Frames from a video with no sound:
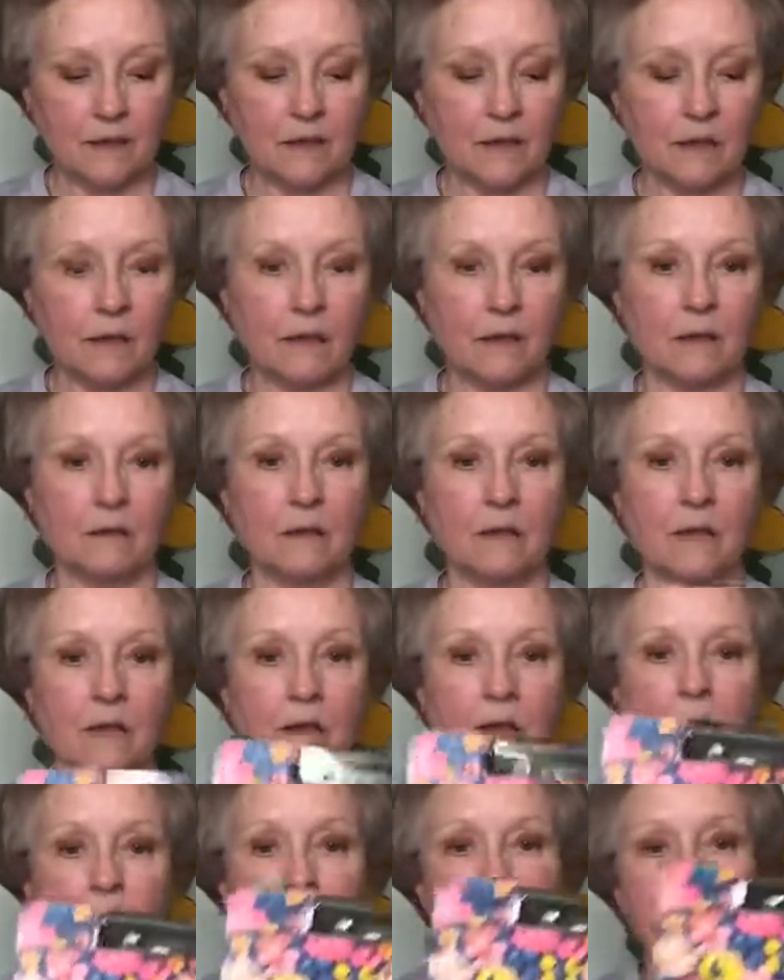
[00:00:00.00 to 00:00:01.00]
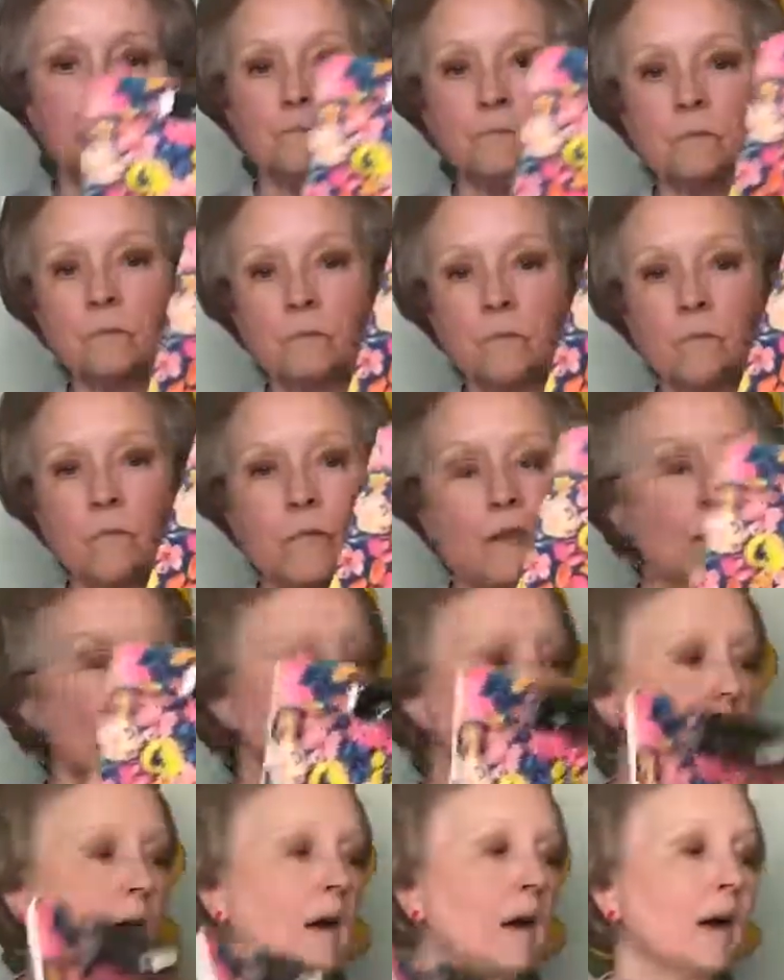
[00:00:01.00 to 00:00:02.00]
And uh,
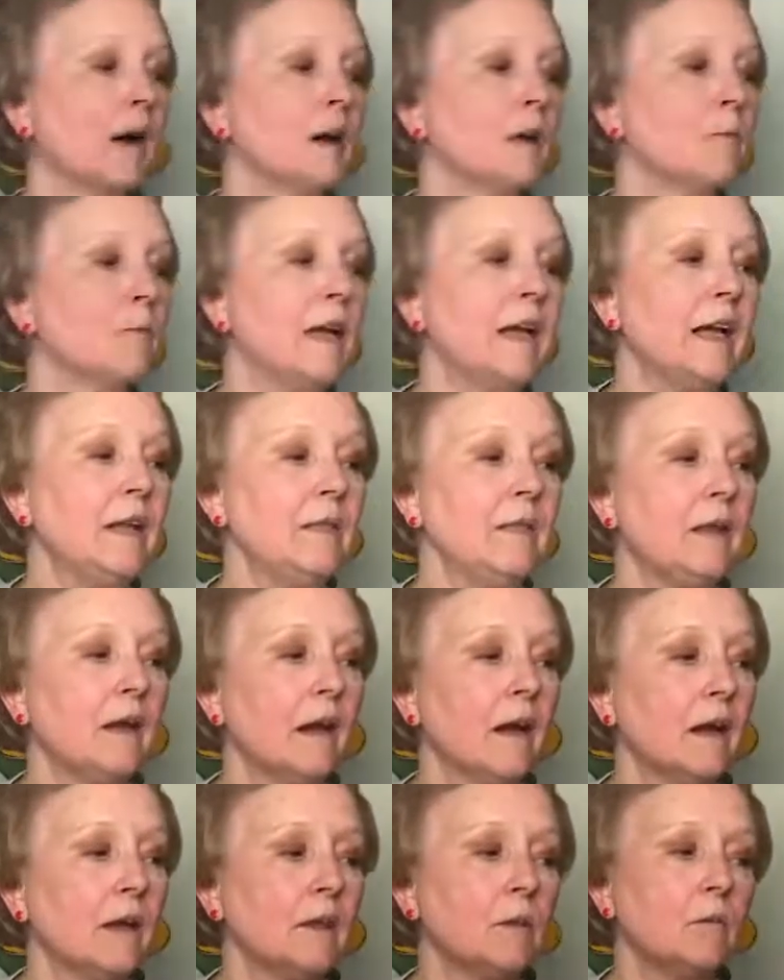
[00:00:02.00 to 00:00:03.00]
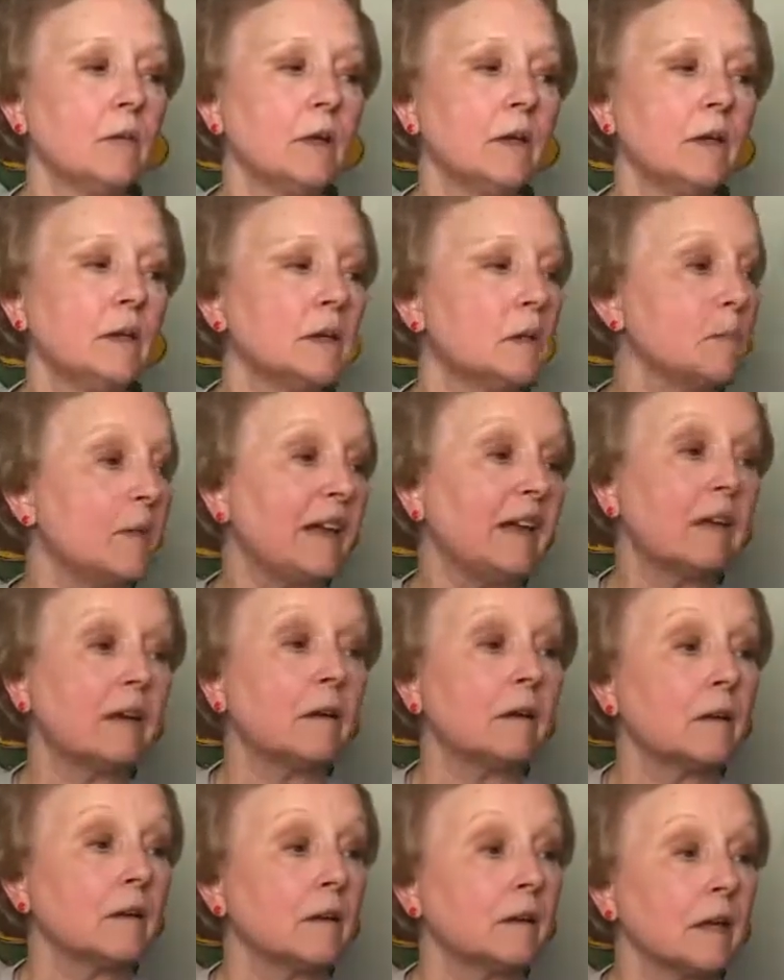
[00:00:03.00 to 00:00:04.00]
I'll paint the other one. I may get
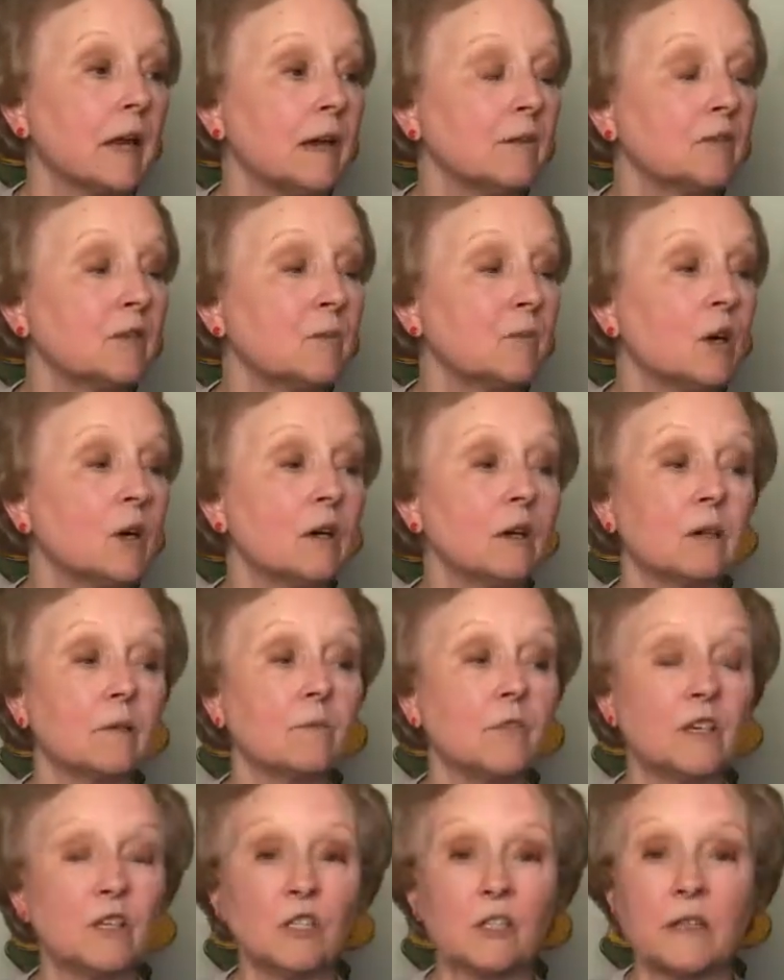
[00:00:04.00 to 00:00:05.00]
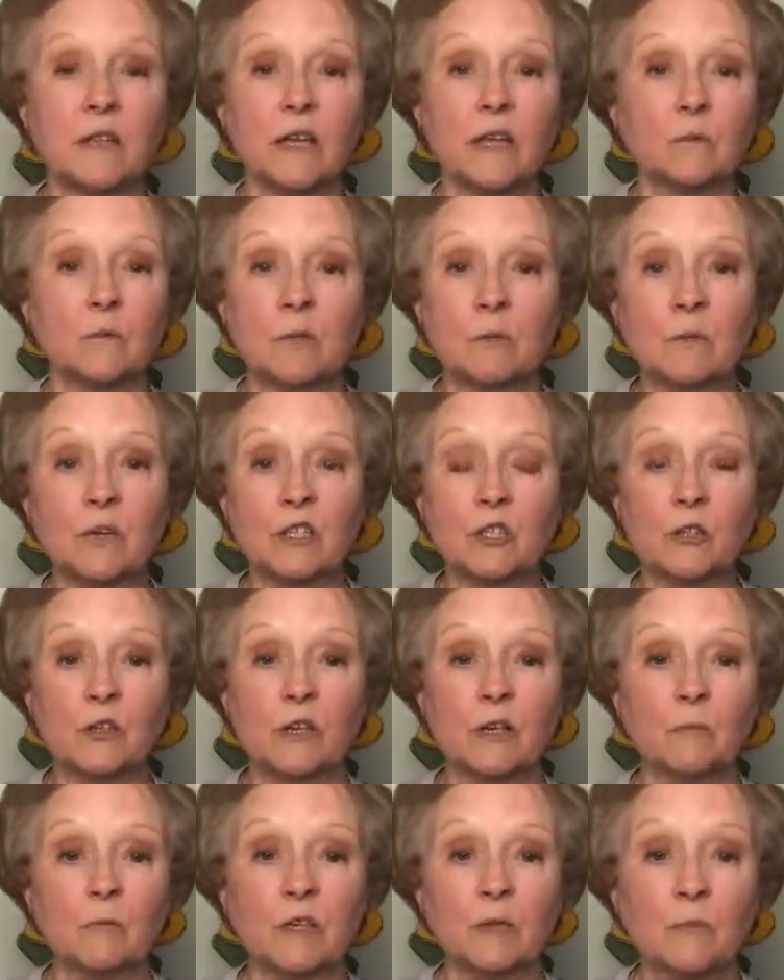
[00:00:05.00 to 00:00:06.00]
on here live tomorrow and finish the other one. I'm not sure how
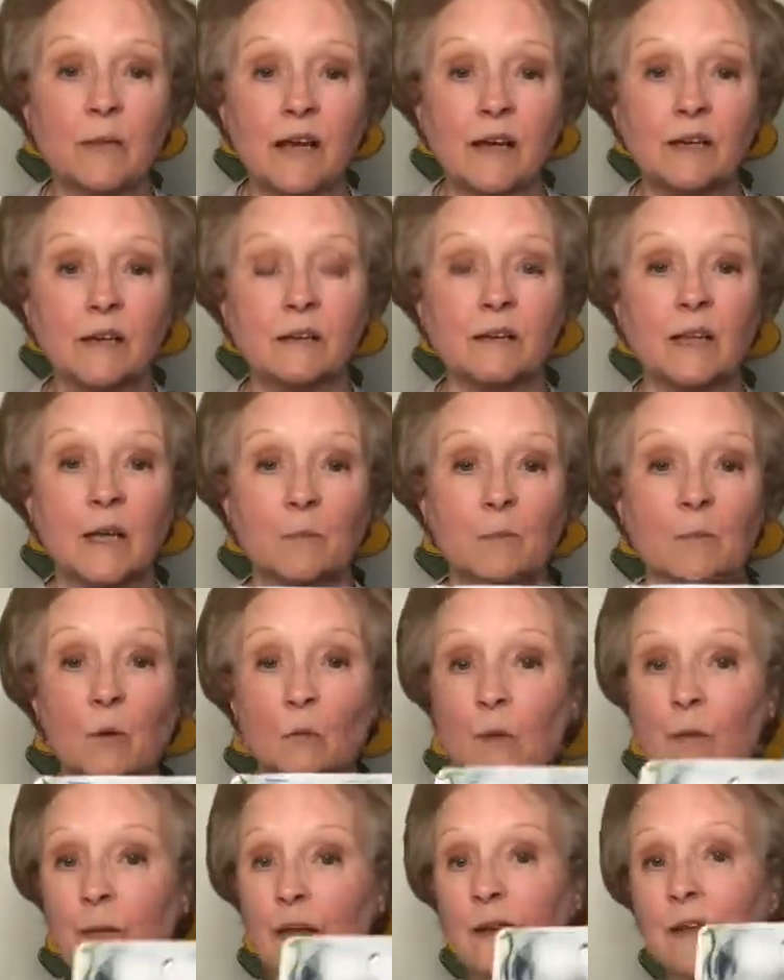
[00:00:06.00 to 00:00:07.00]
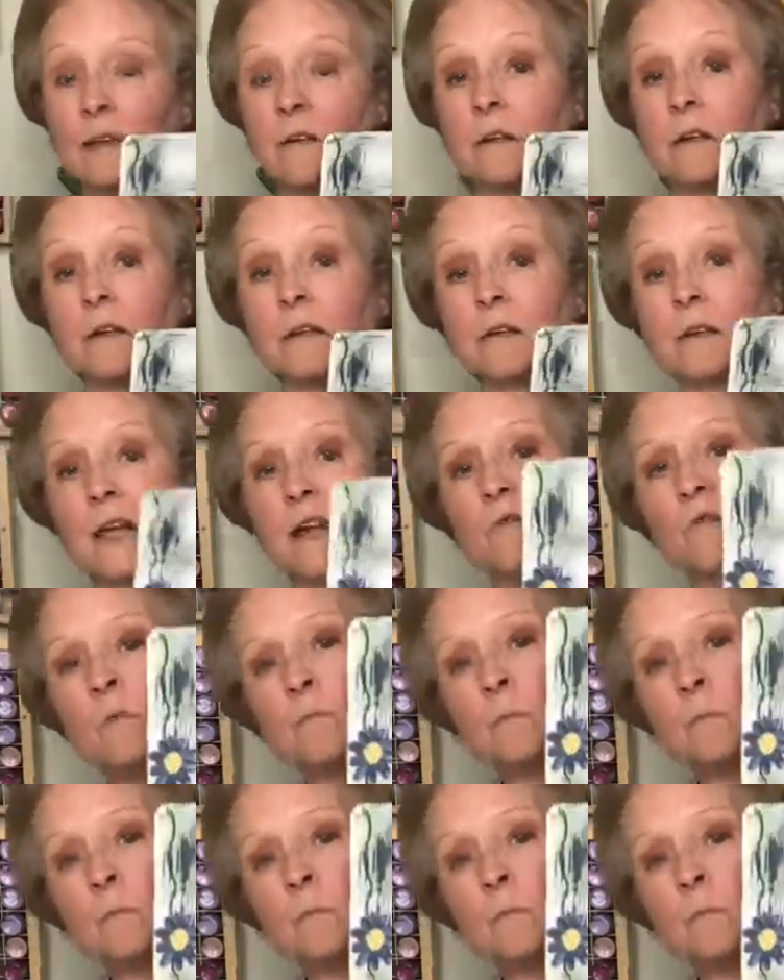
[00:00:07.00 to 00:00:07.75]
I'm going to paint it yet, but we may get on here live.